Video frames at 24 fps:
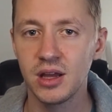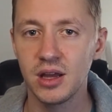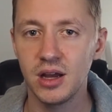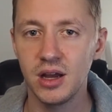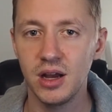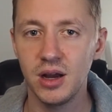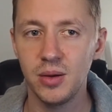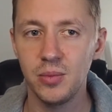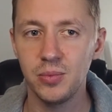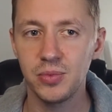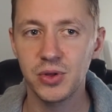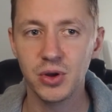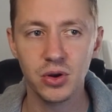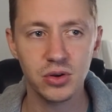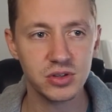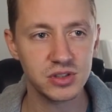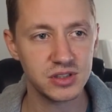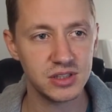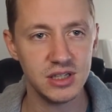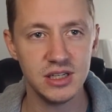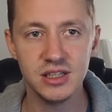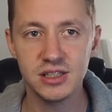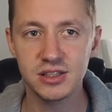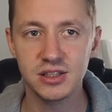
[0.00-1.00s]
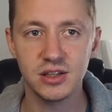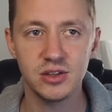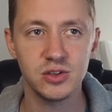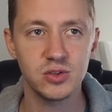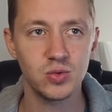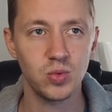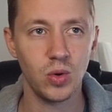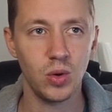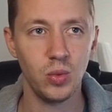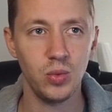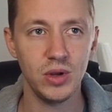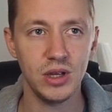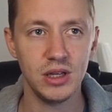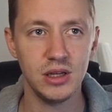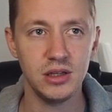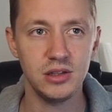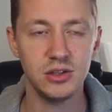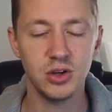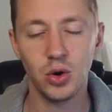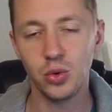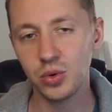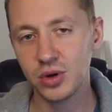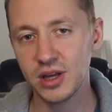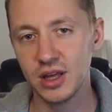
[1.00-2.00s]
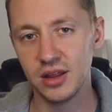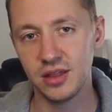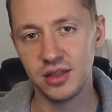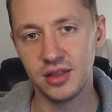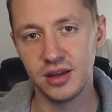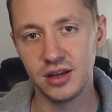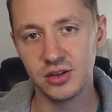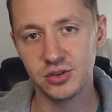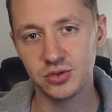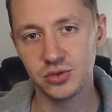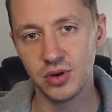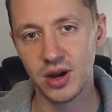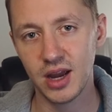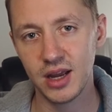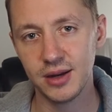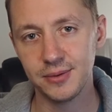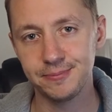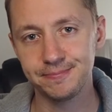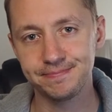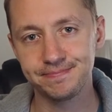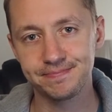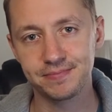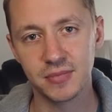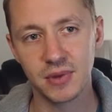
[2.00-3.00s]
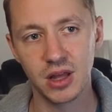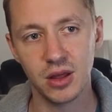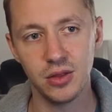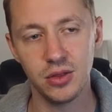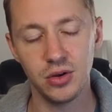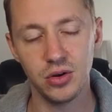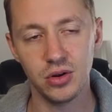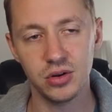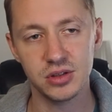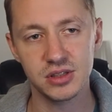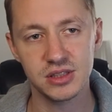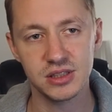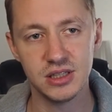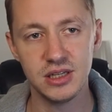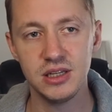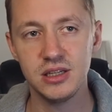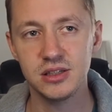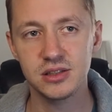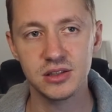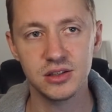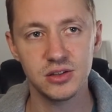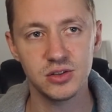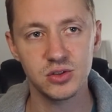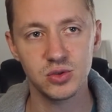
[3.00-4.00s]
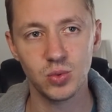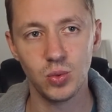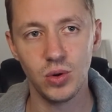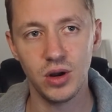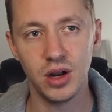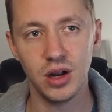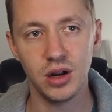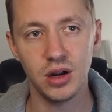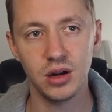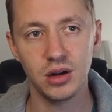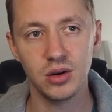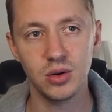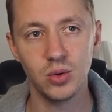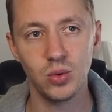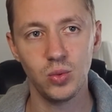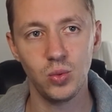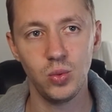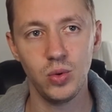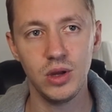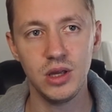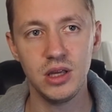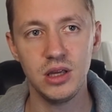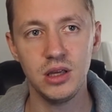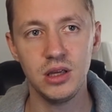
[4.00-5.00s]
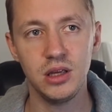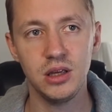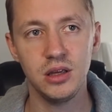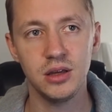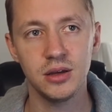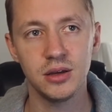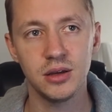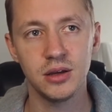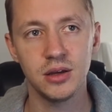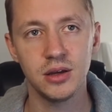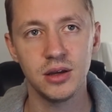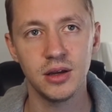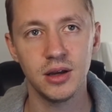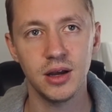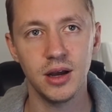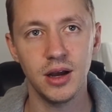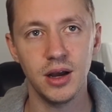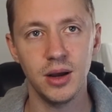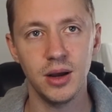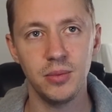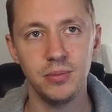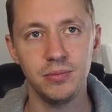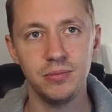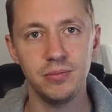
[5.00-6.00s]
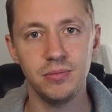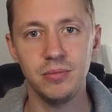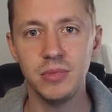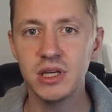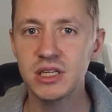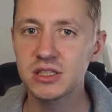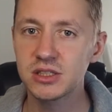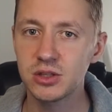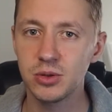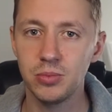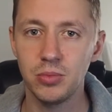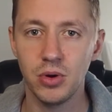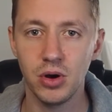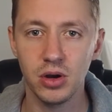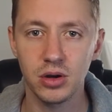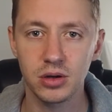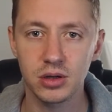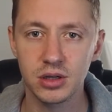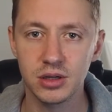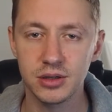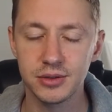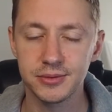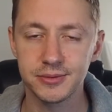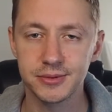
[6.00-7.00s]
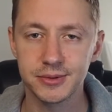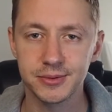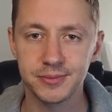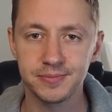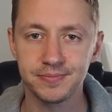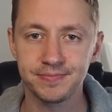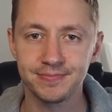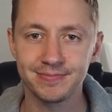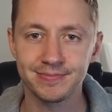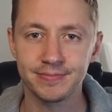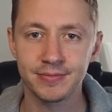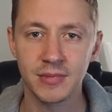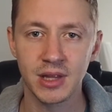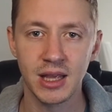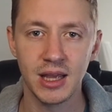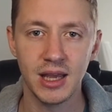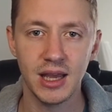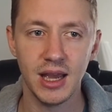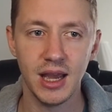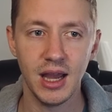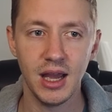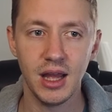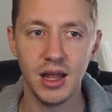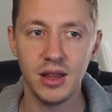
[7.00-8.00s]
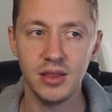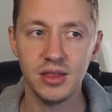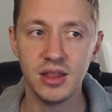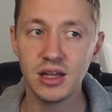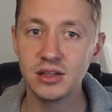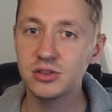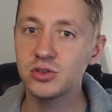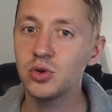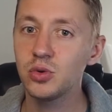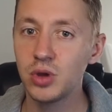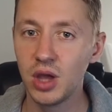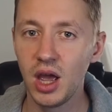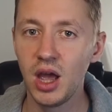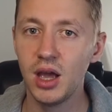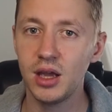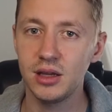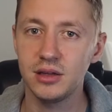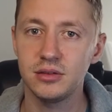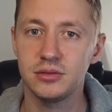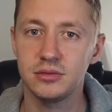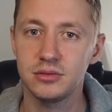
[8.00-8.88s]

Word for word: um, there are seasons where we don't get things right there are seasons where we um, miss the mark and that's okay